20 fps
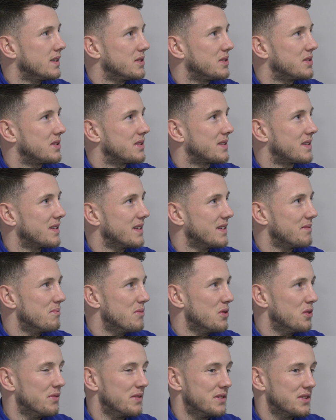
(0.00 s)
It's
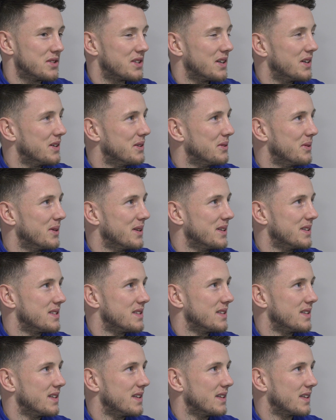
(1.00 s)
moving sideways
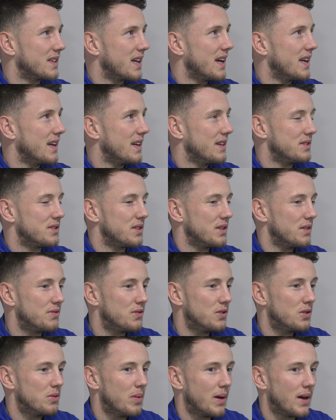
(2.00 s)
and getting out to the
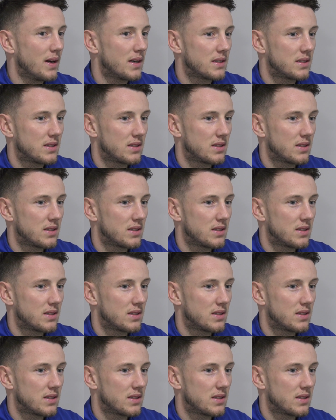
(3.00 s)
fullback.